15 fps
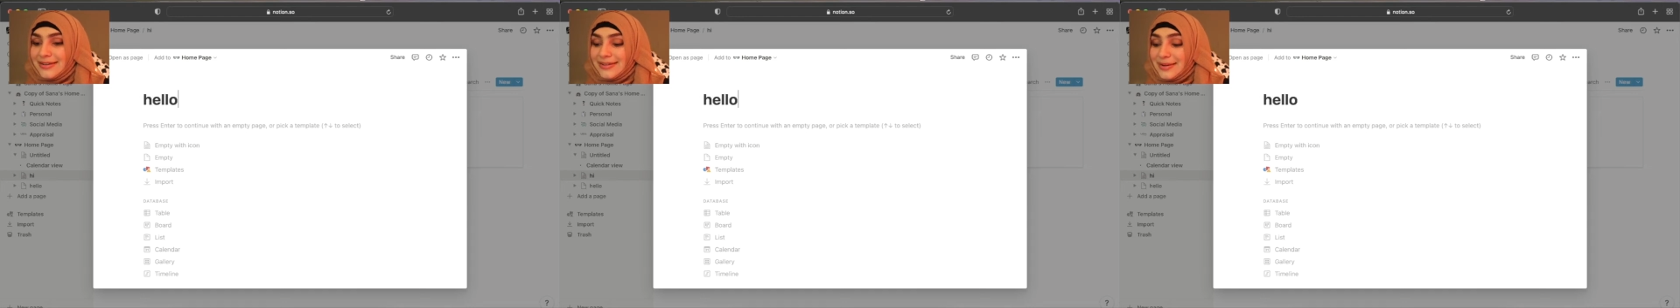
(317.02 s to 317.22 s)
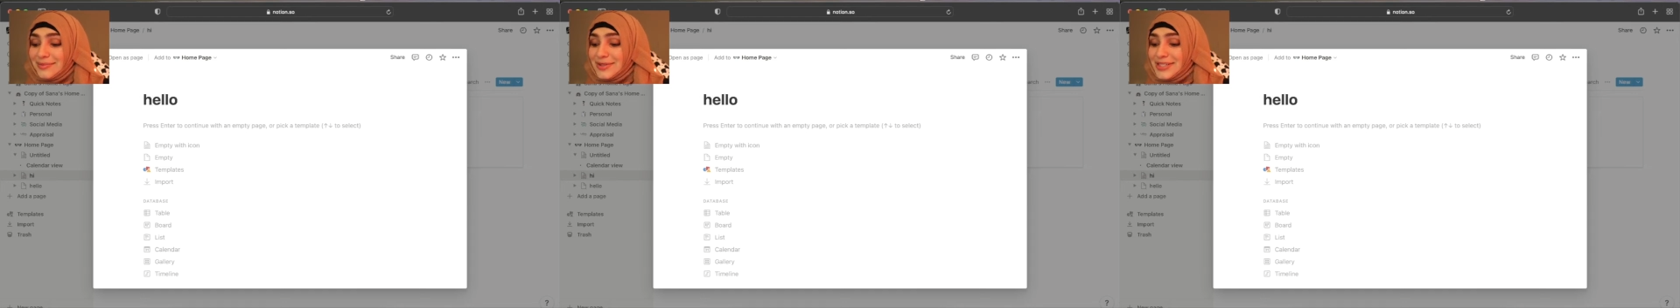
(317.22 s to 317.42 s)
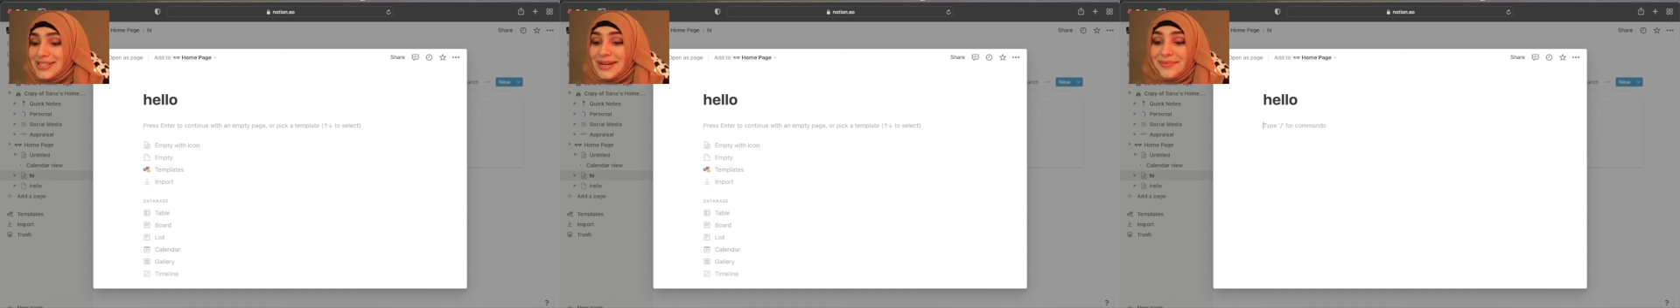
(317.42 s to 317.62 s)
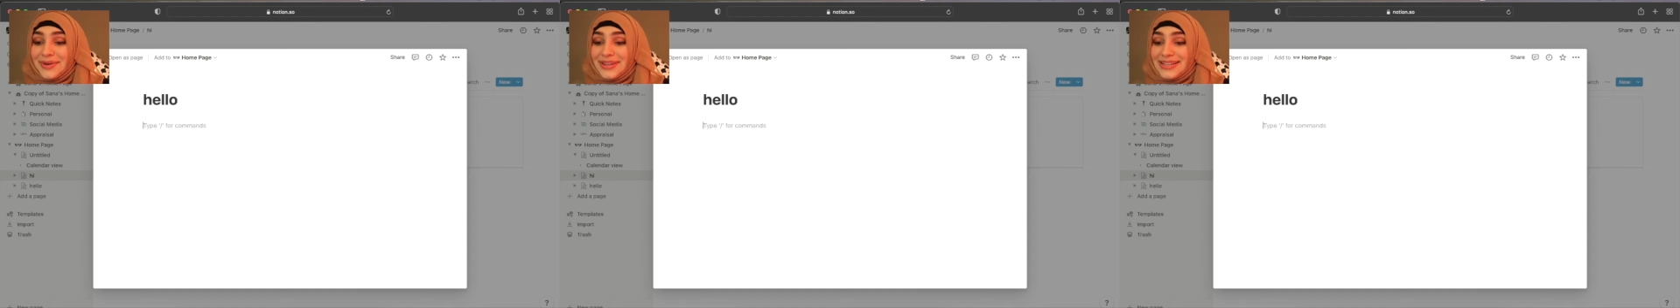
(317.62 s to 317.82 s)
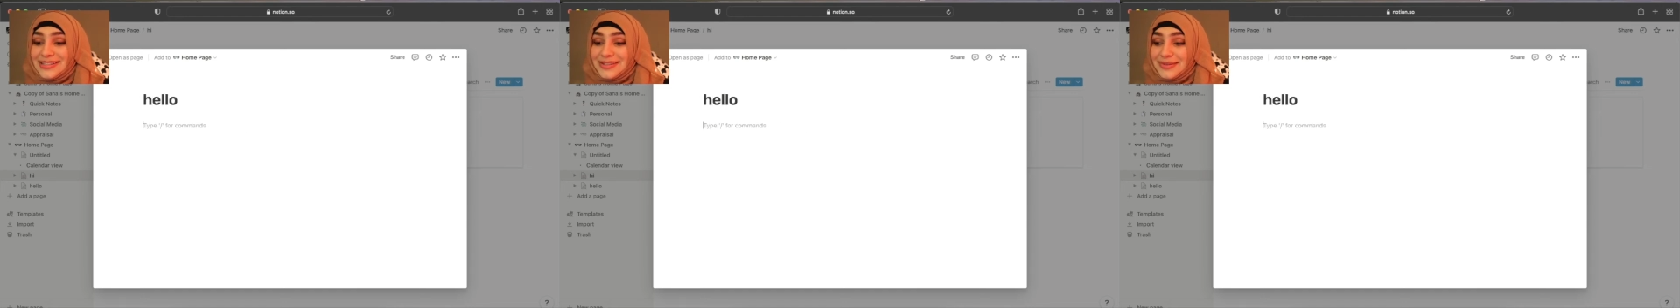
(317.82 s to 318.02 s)
I'm just naming
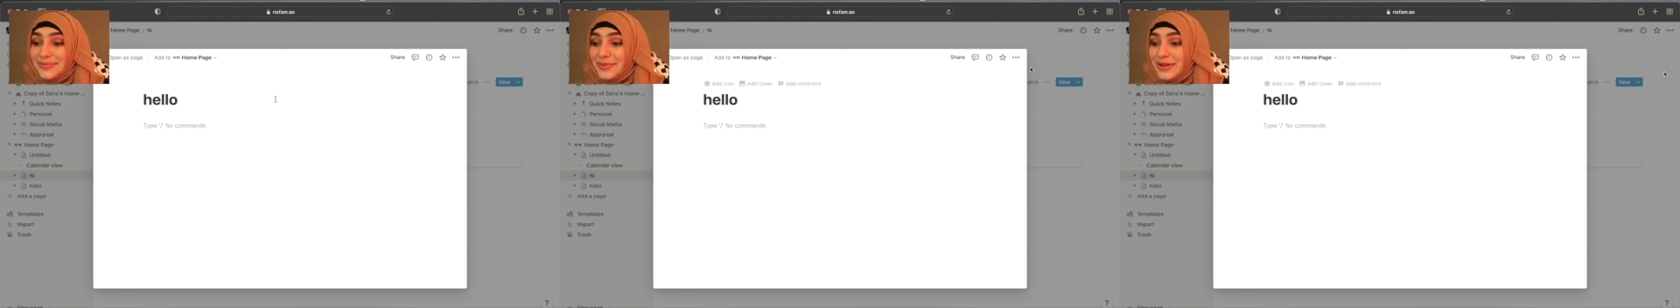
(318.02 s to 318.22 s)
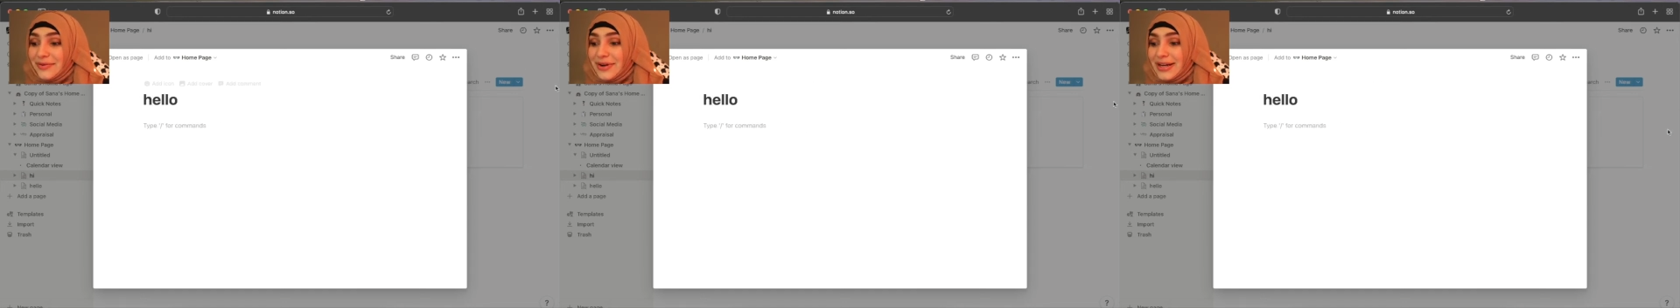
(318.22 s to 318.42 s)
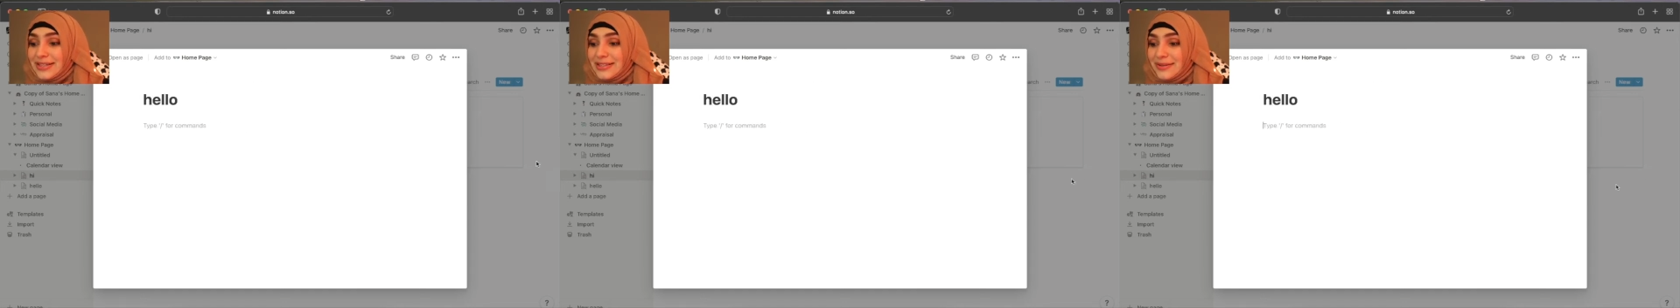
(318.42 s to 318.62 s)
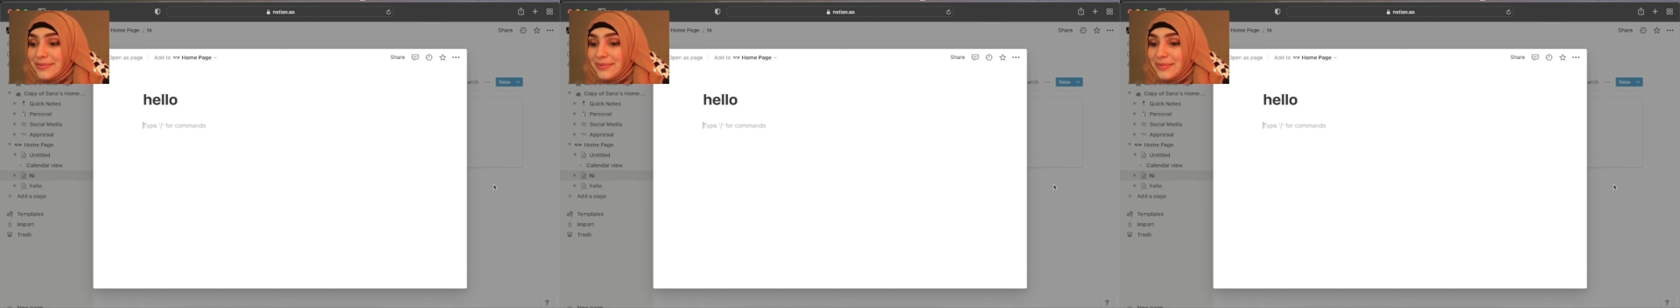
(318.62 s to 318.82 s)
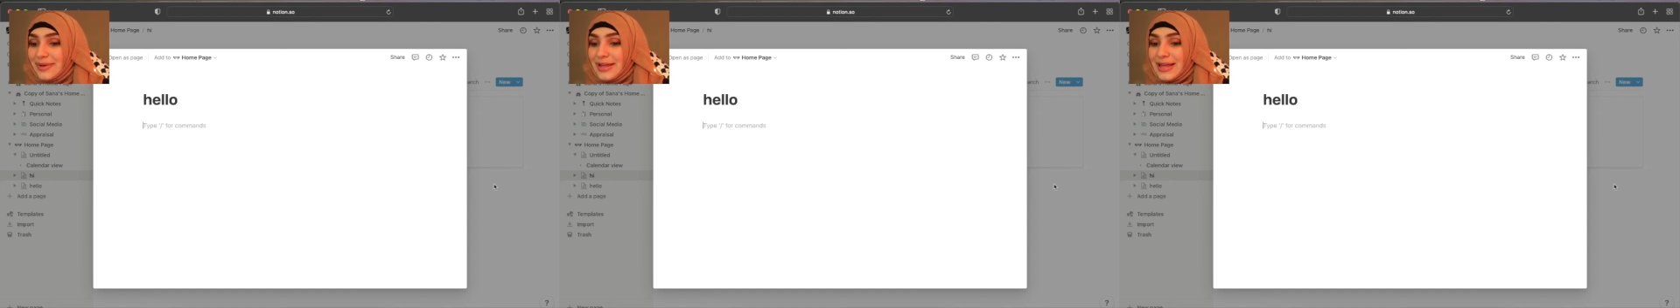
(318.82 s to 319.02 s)
these something
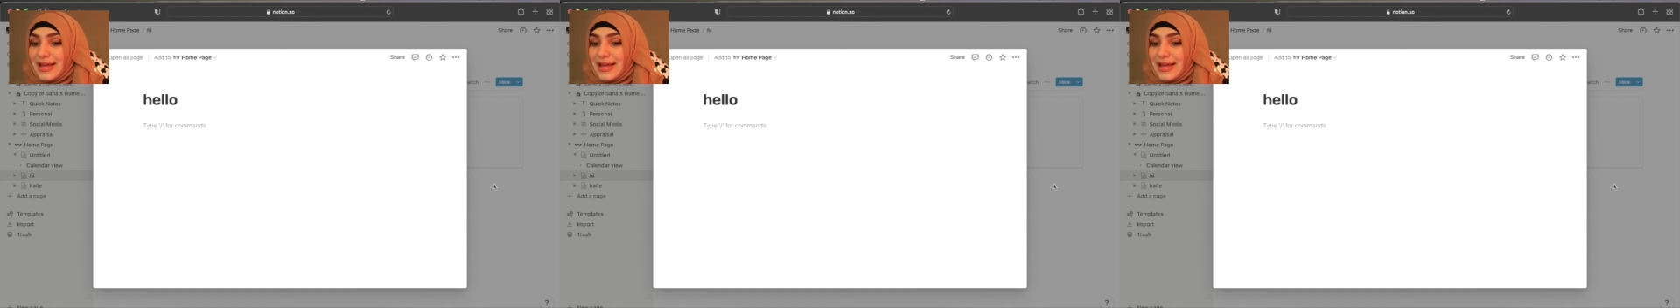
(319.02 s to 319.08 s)
random,